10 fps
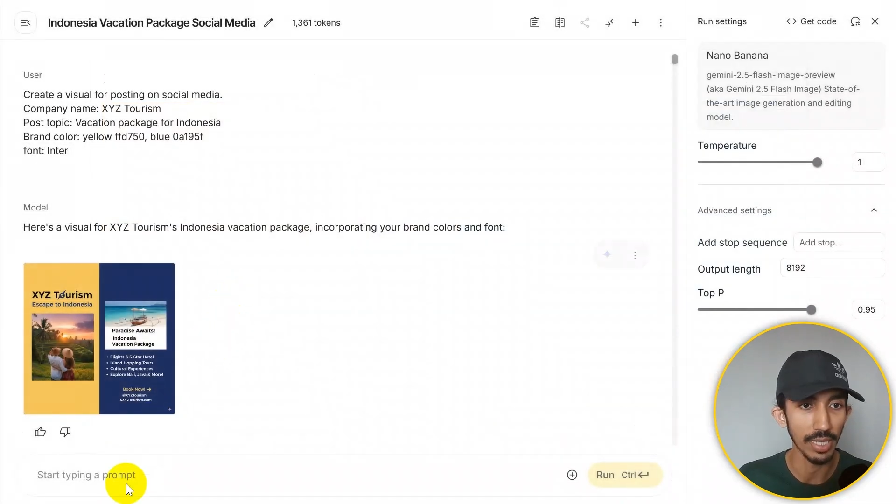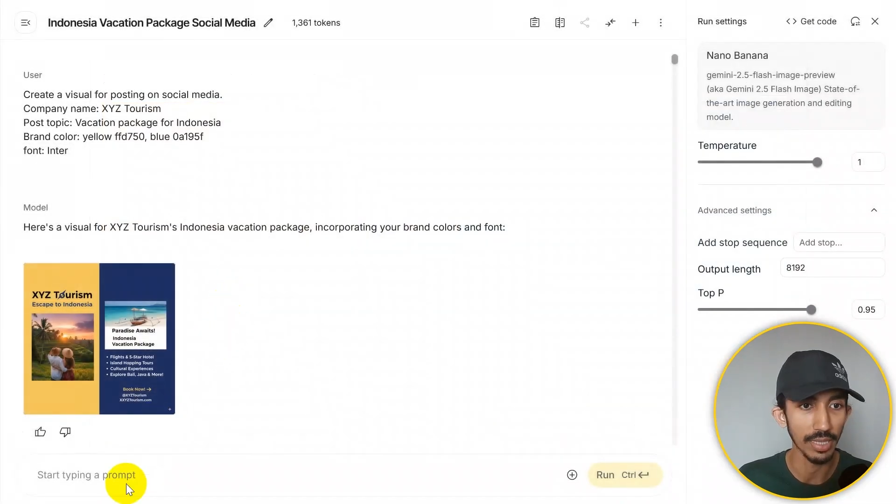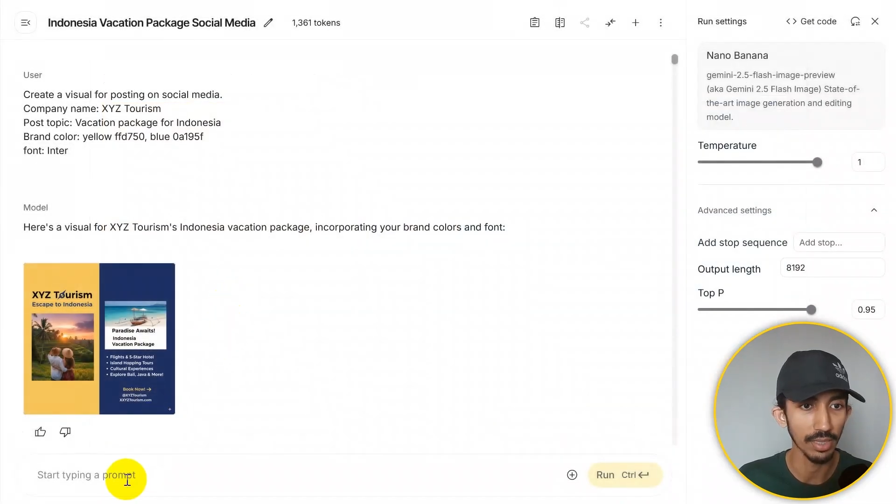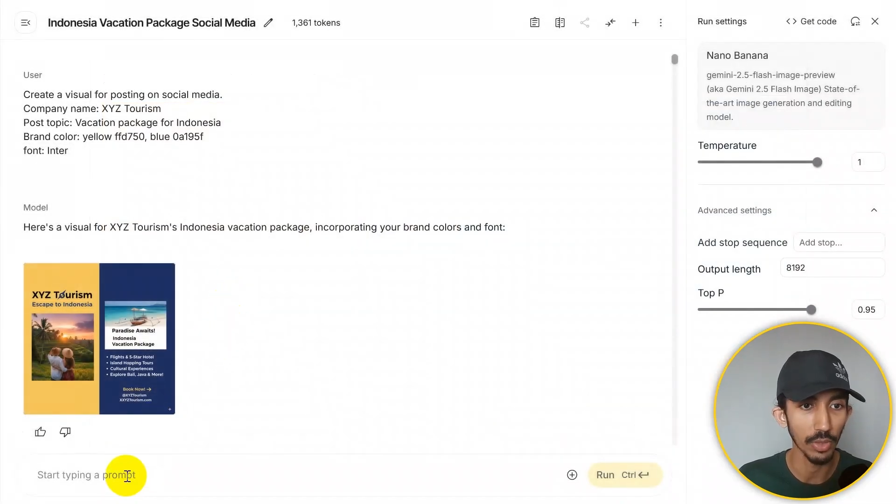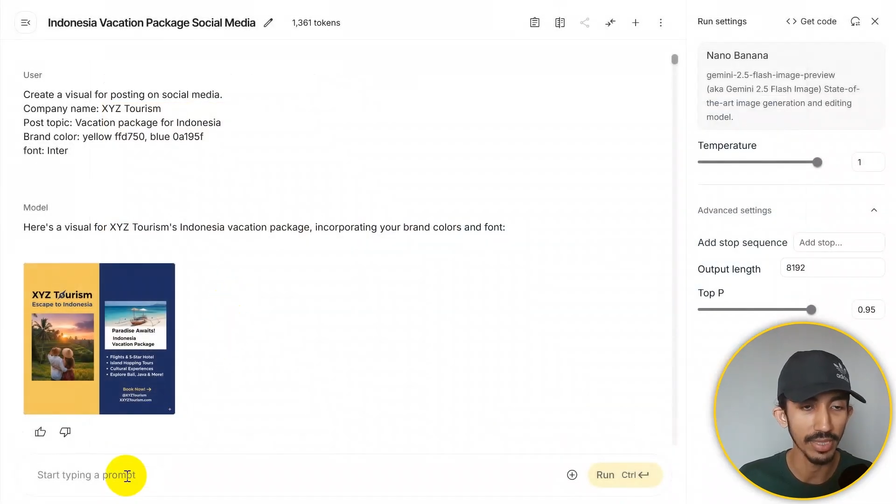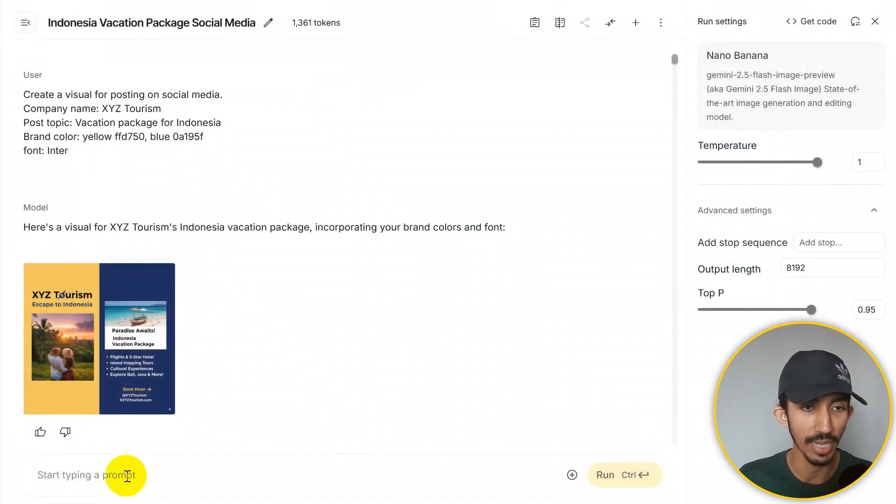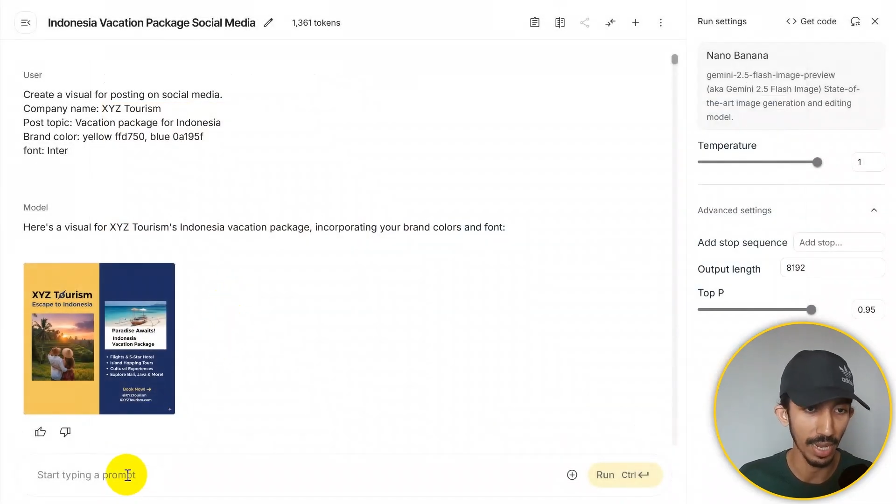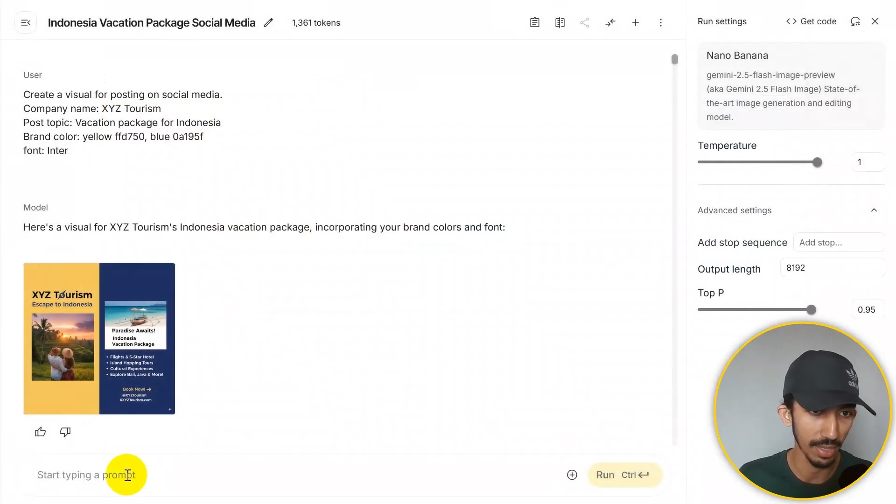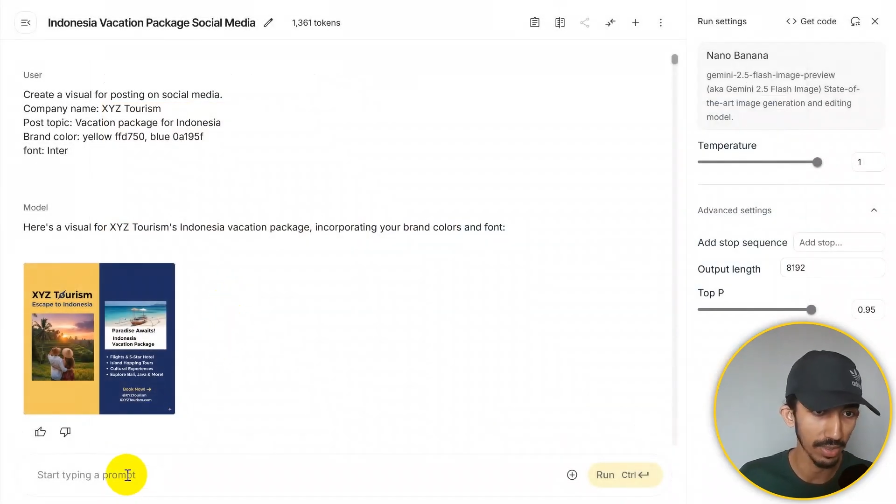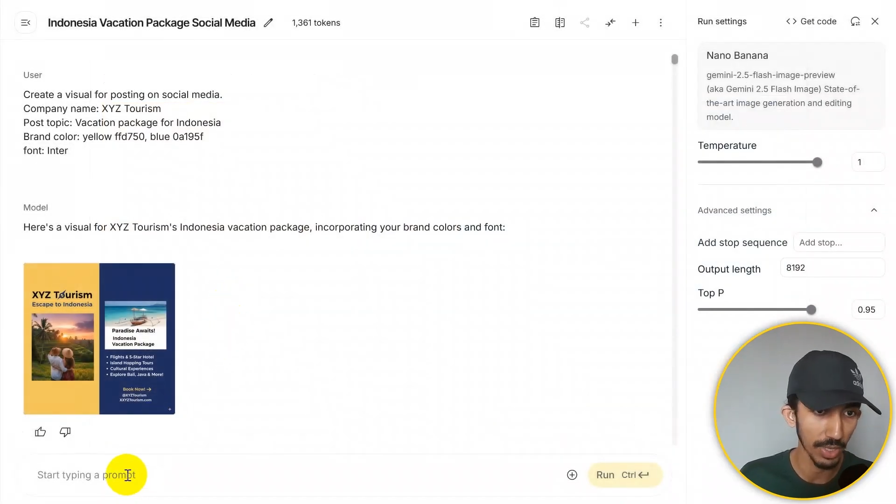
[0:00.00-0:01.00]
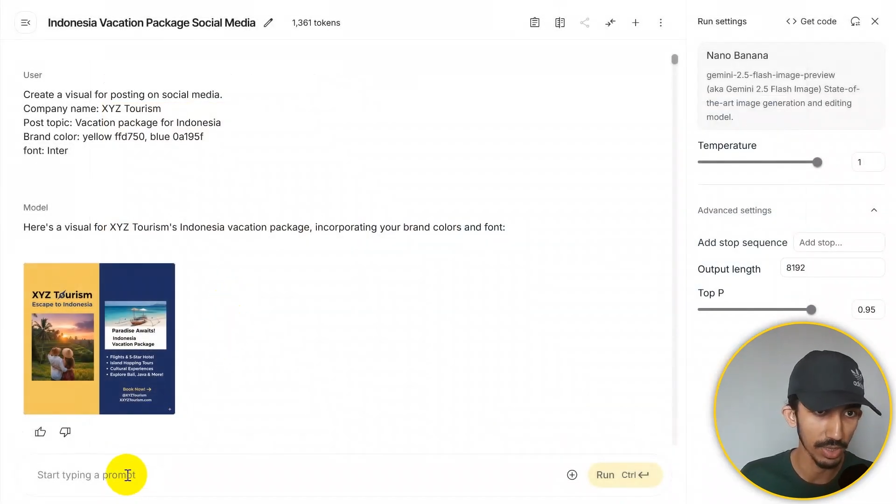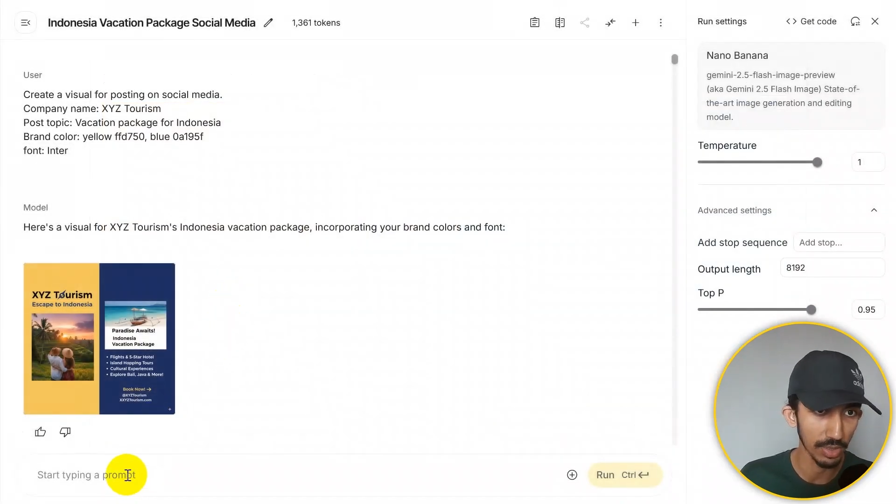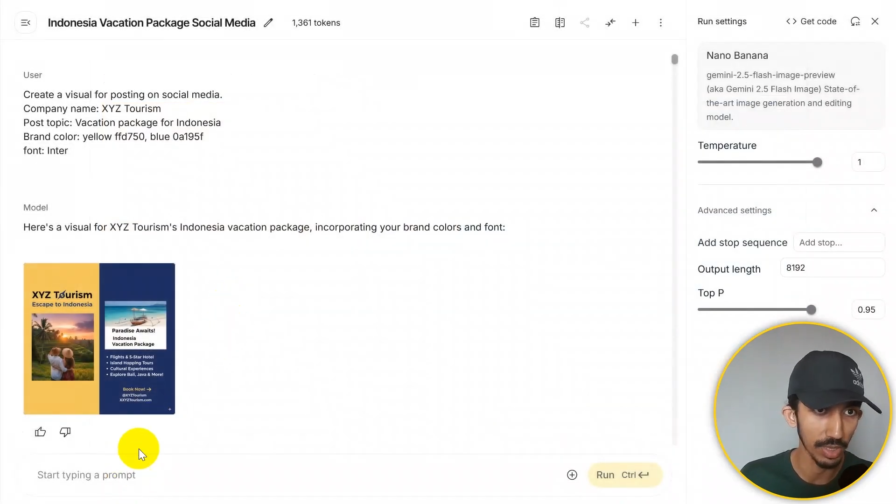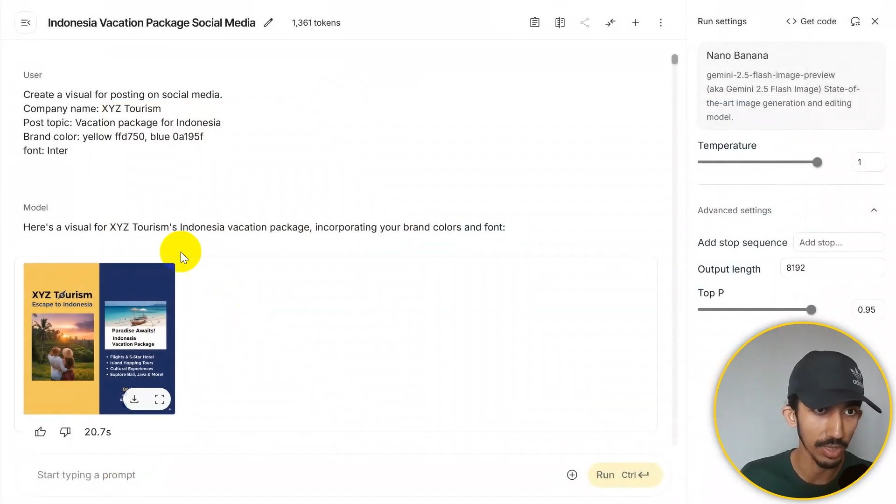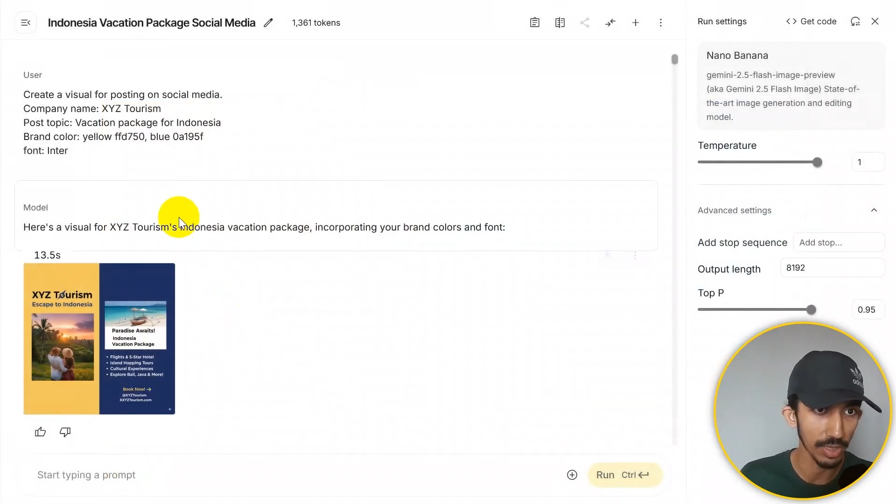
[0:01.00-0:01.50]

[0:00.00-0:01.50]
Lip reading: creating another ad creative